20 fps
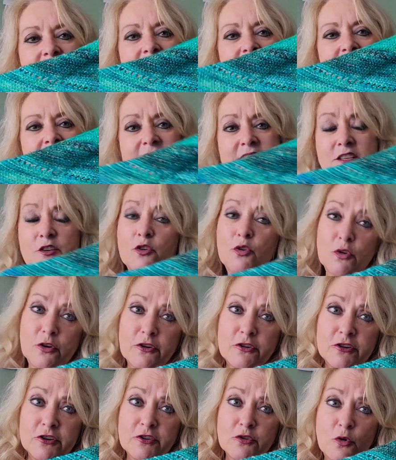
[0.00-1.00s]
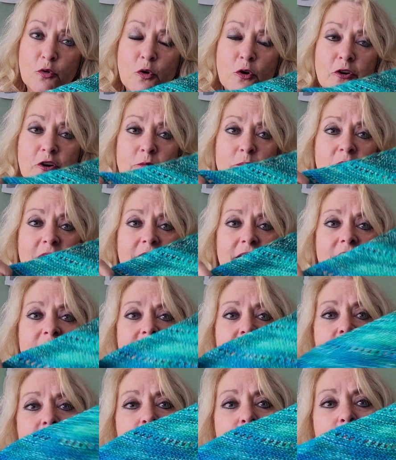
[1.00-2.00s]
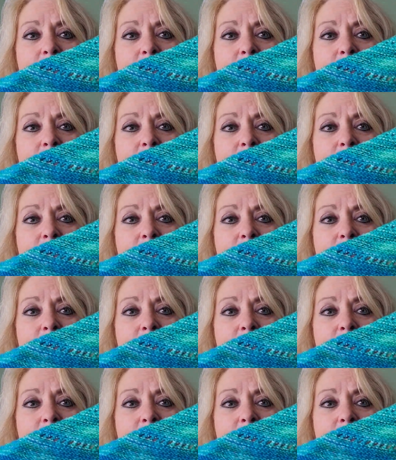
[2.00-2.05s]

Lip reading: it's a corner-to-corner blanket,